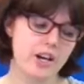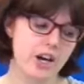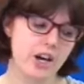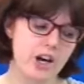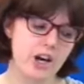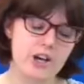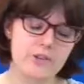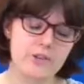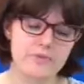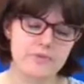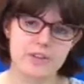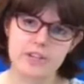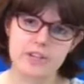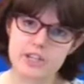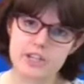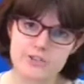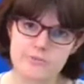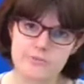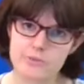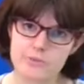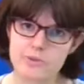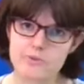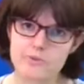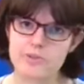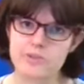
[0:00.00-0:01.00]
Hopefully
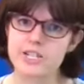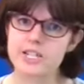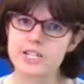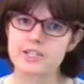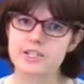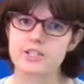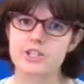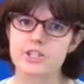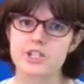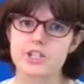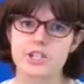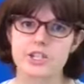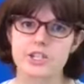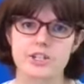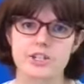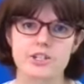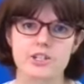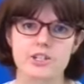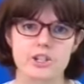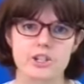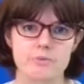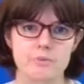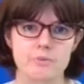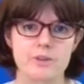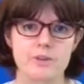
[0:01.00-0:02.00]
you've been reading the
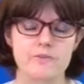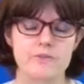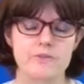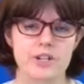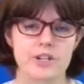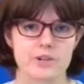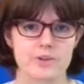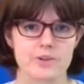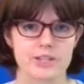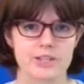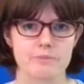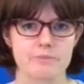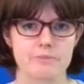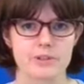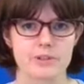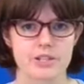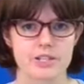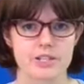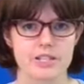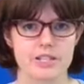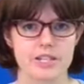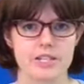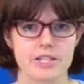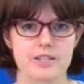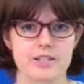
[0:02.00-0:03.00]
journals, you've been following the
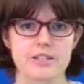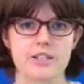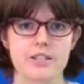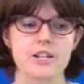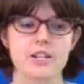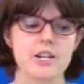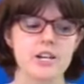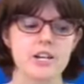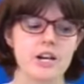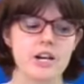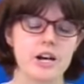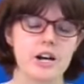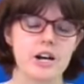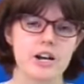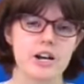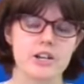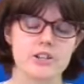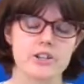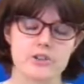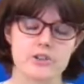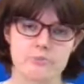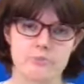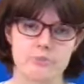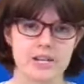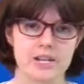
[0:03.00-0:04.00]
bulletins,
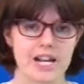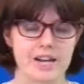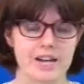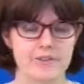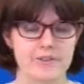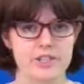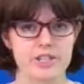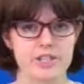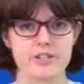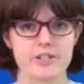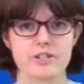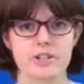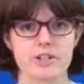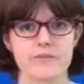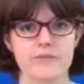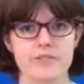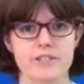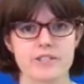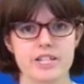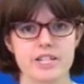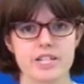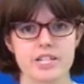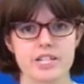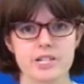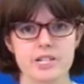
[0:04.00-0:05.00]
you've been having those
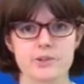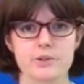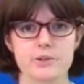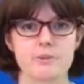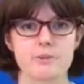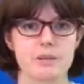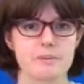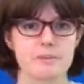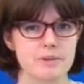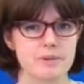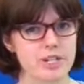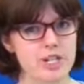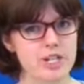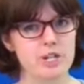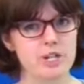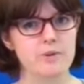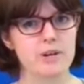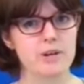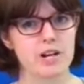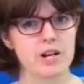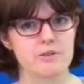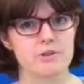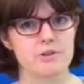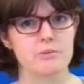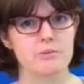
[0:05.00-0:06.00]
conversations with people and you
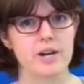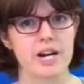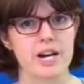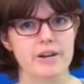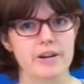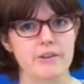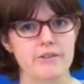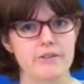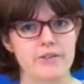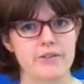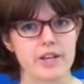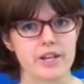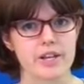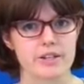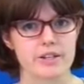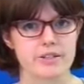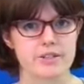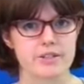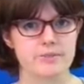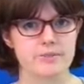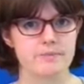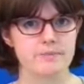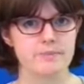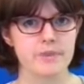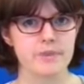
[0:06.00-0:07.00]
are aware of
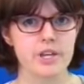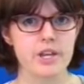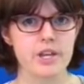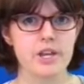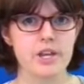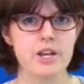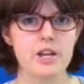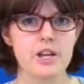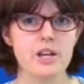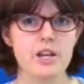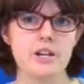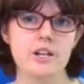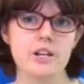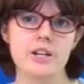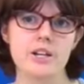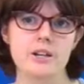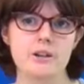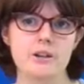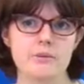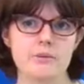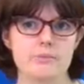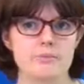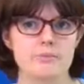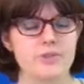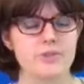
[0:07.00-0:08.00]
things.
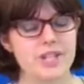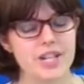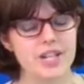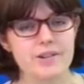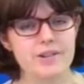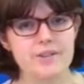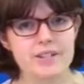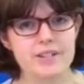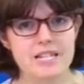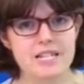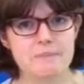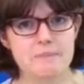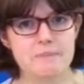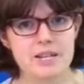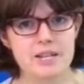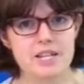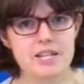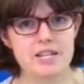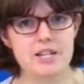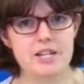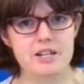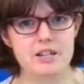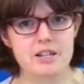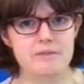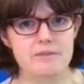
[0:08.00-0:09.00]
Generally
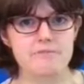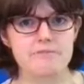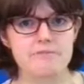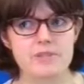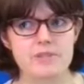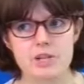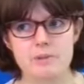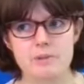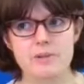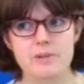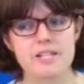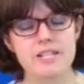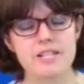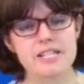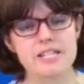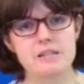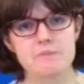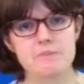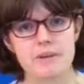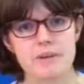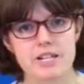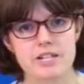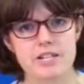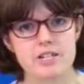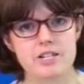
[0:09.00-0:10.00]
speaking, nobody's
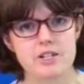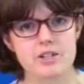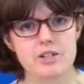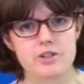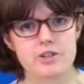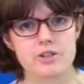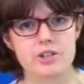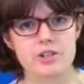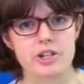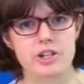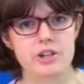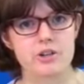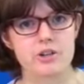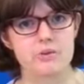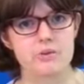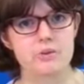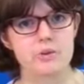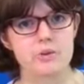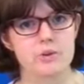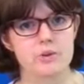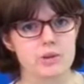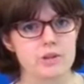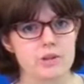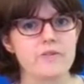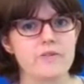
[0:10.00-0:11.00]
expecting you to know
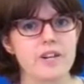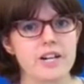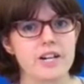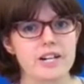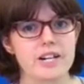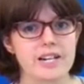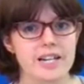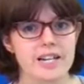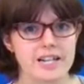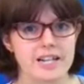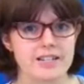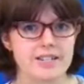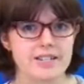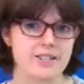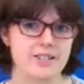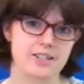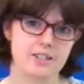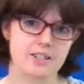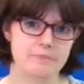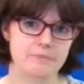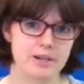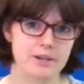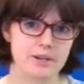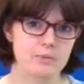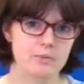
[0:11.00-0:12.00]
all the final answers
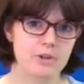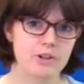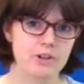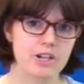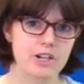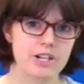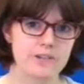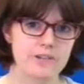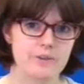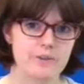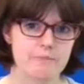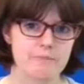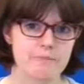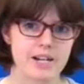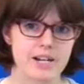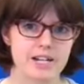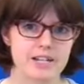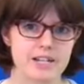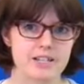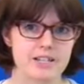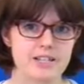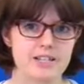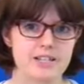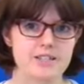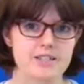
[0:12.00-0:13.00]
about what kind of
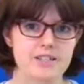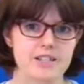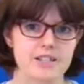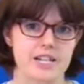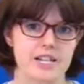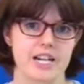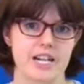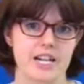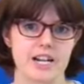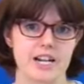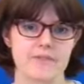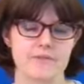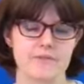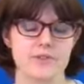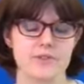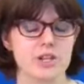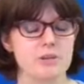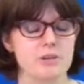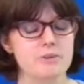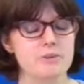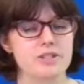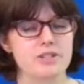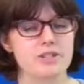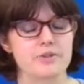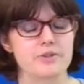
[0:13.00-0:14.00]
impact this is going to have.
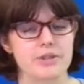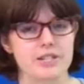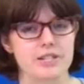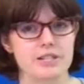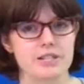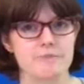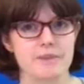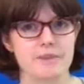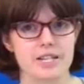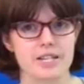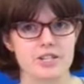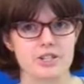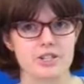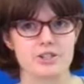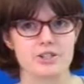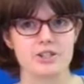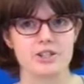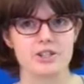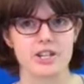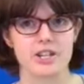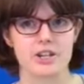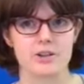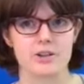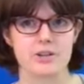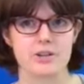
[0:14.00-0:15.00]
Nobody's going to expect you to
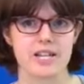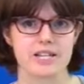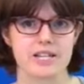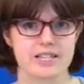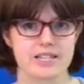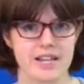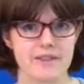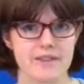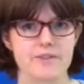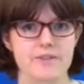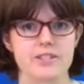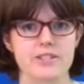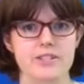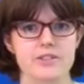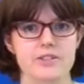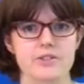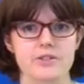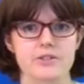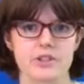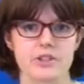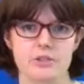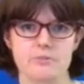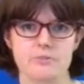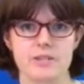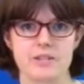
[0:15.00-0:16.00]
know, yes, every single
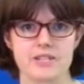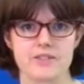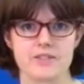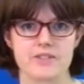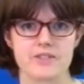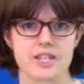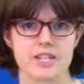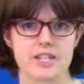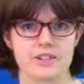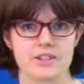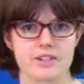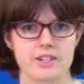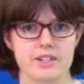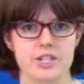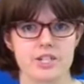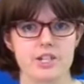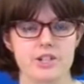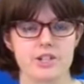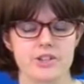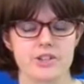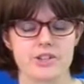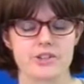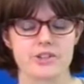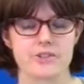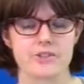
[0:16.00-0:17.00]
new piece of technology
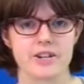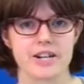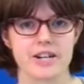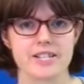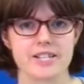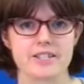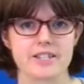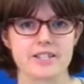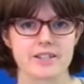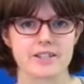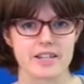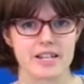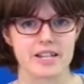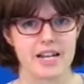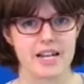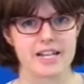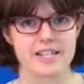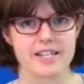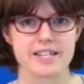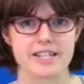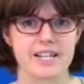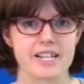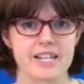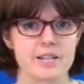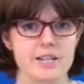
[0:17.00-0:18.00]
on the horizon,
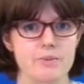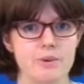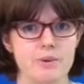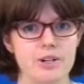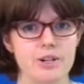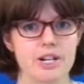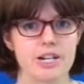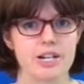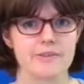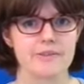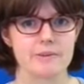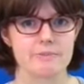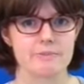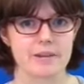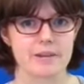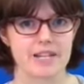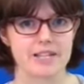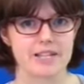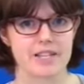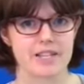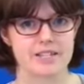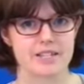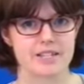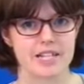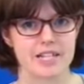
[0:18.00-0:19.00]
exactly what kind of
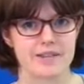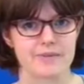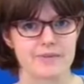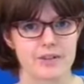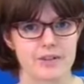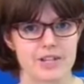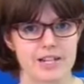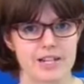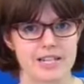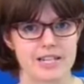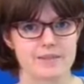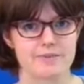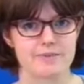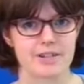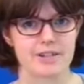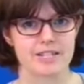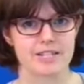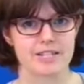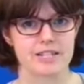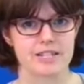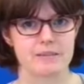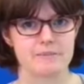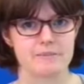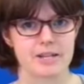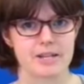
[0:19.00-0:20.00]
impact that's going to have on the rest
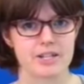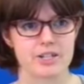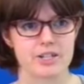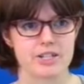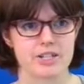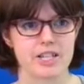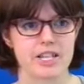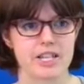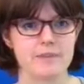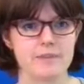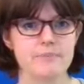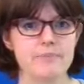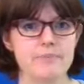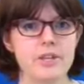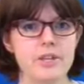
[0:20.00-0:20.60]
of the specialty.